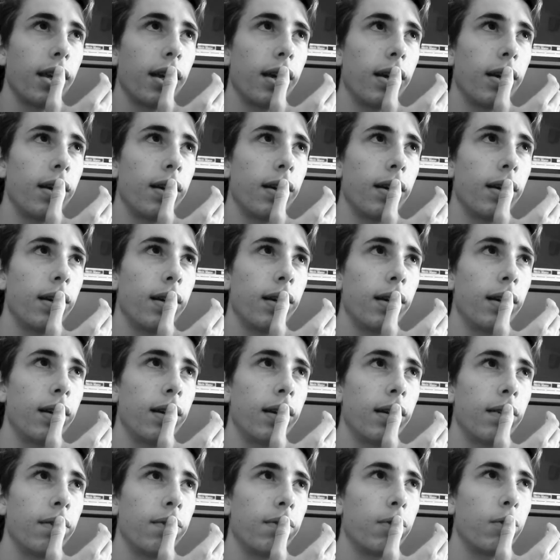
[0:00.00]

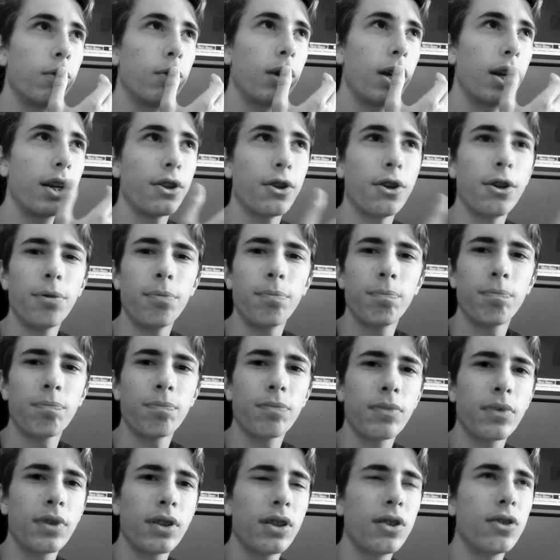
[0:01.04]
uh, for I don't know,
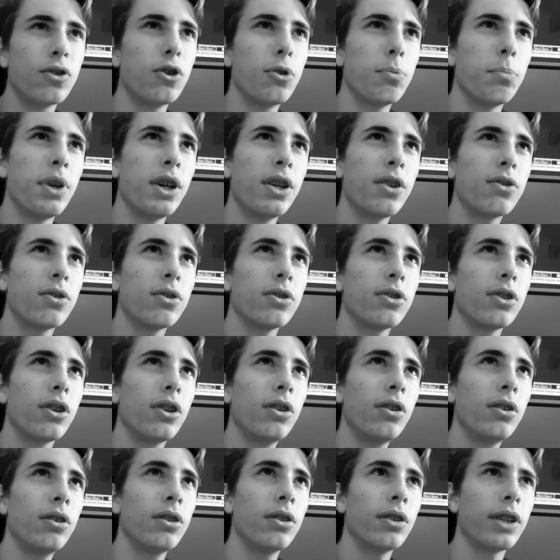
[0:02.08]
two minutes or
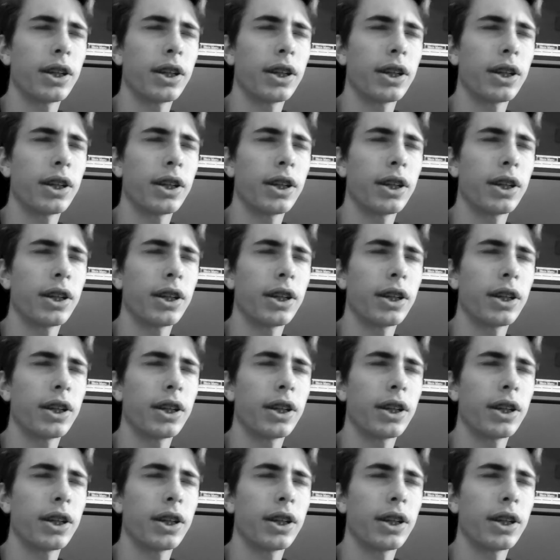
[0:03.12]
so.